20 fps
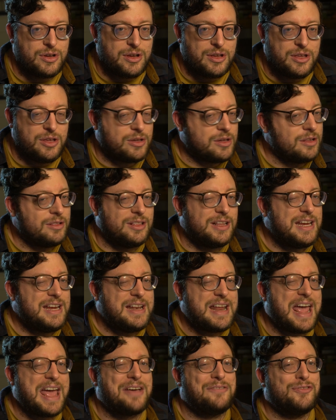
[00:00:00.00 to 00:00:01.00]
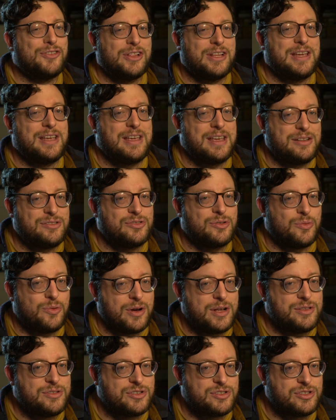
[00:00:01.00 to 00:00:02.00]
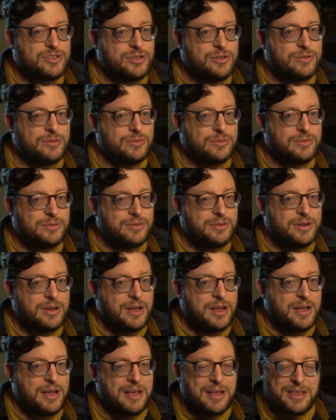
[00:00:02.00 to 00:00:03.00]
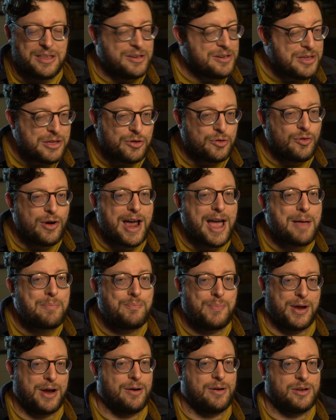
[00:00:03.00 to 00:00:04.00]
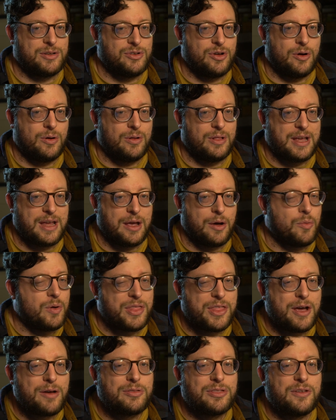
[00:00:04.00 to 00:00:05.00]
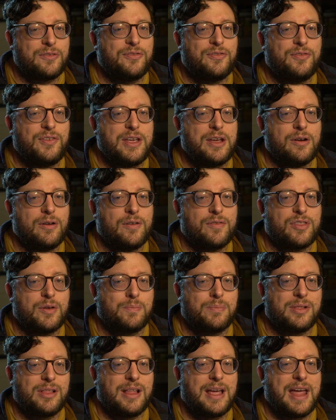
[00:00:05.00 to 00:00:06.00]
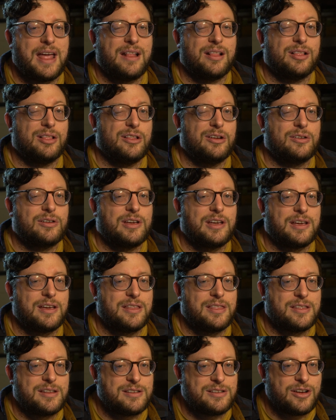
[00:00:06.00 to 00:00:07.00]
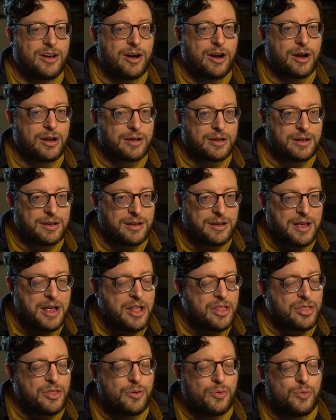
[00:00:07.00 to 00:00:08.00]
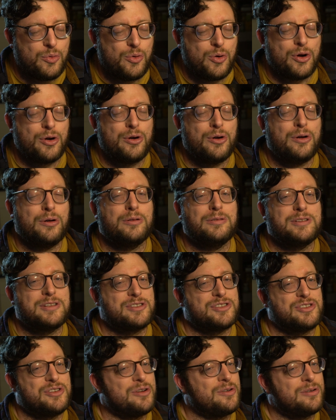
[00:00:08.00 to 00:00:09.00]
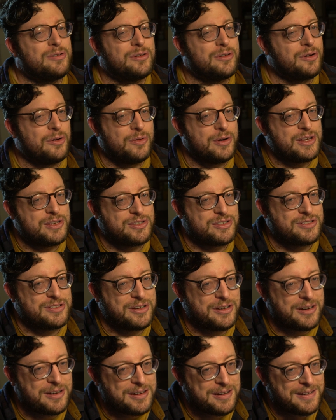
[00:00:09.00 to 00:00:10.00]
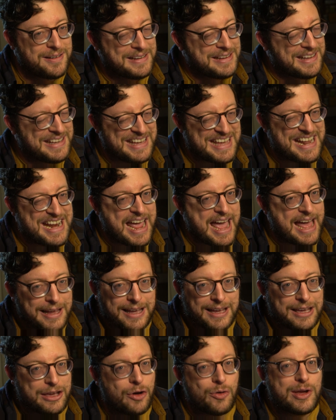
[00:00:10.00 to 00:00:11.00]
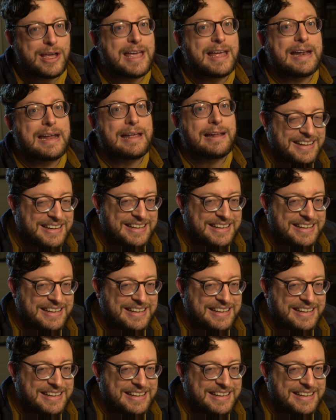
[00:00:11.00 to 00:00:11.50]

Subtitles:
You can lean heavily into one suit. You can grab Pareidolia without the fear of the plant lurking in the dark. The world is your oyster. Get at it. Go get it.